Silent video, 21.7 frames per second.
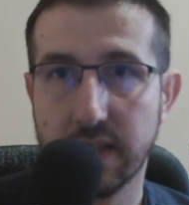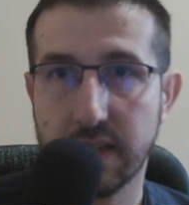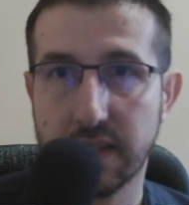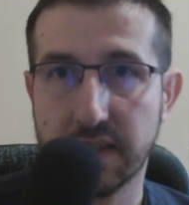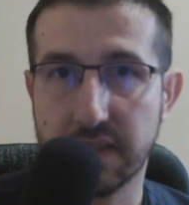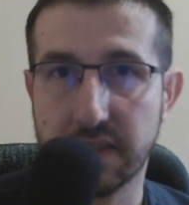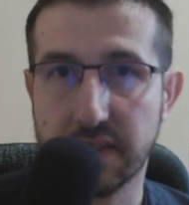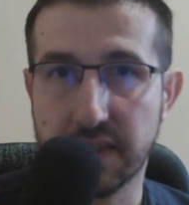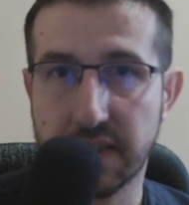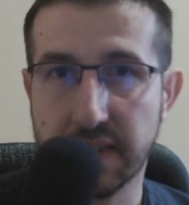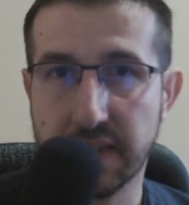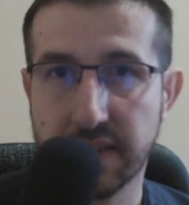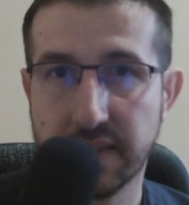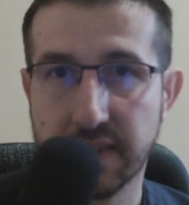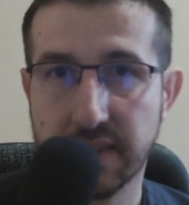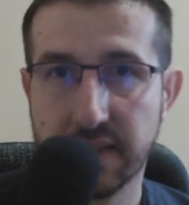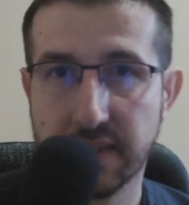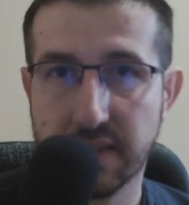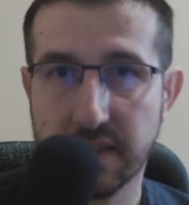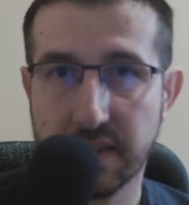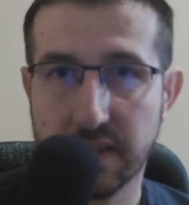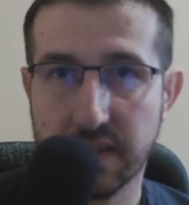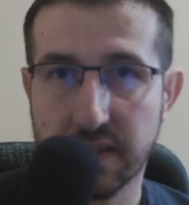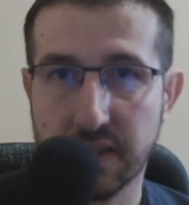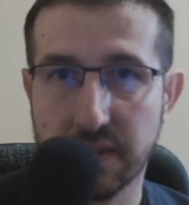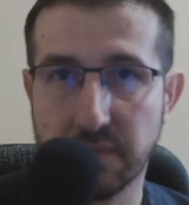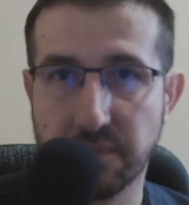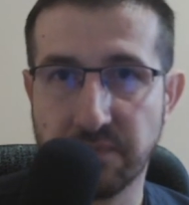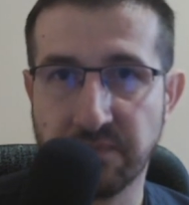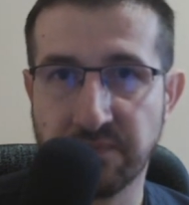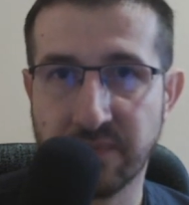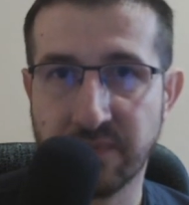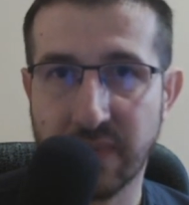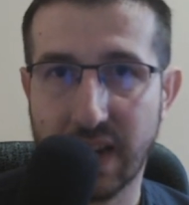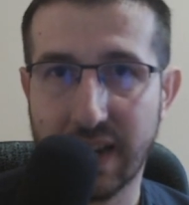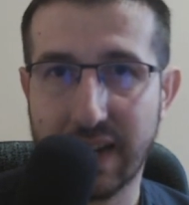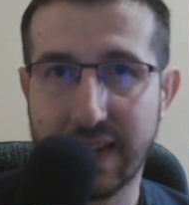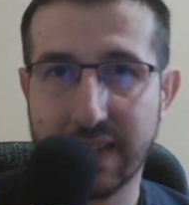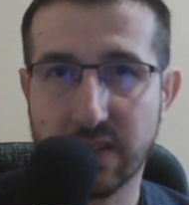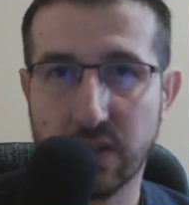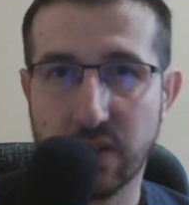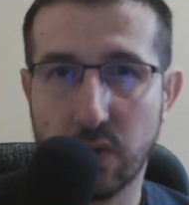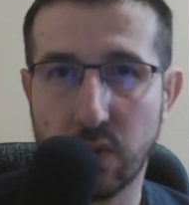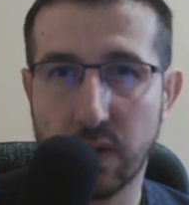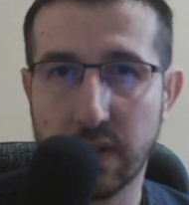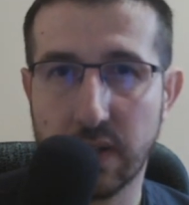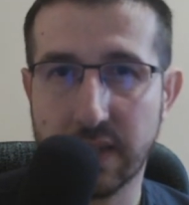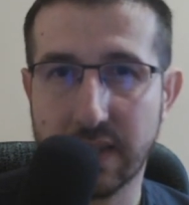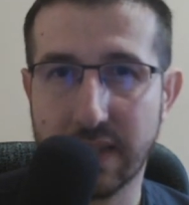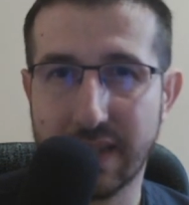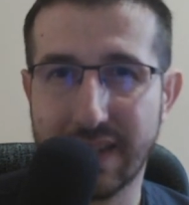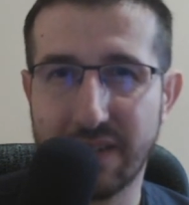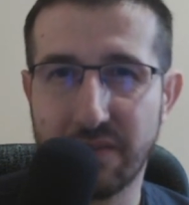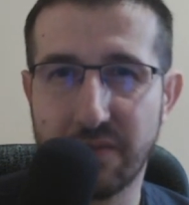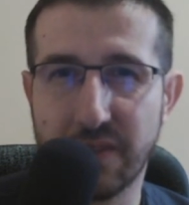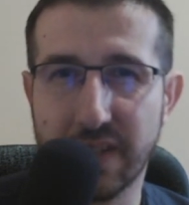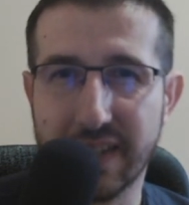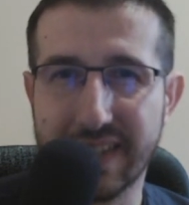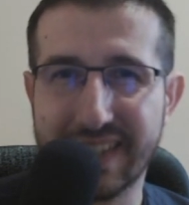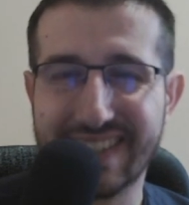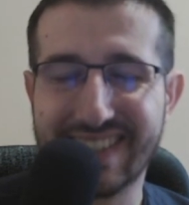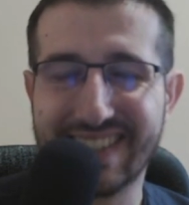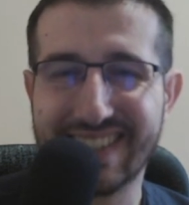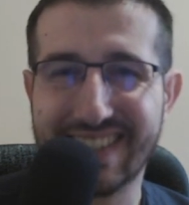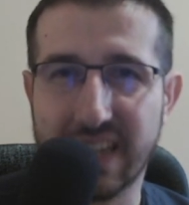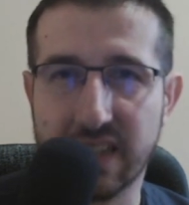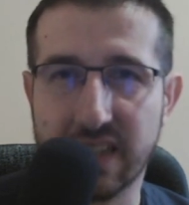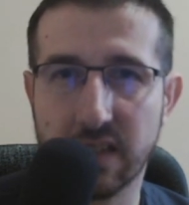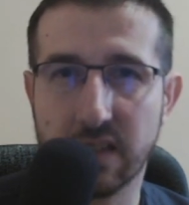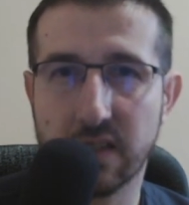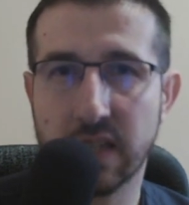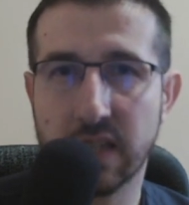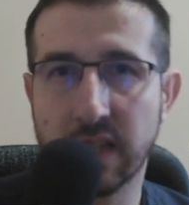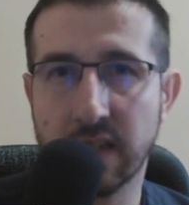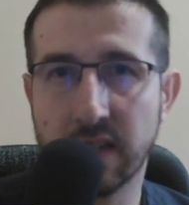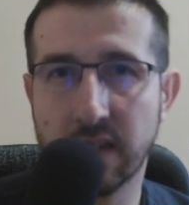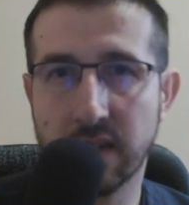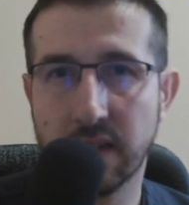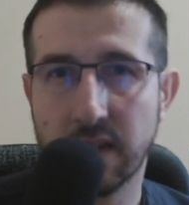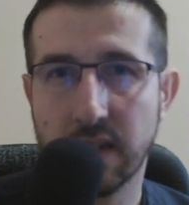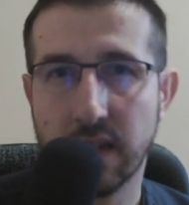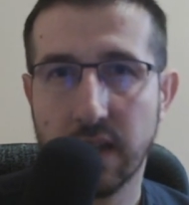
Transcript: This is, let's call it a very subtle thing,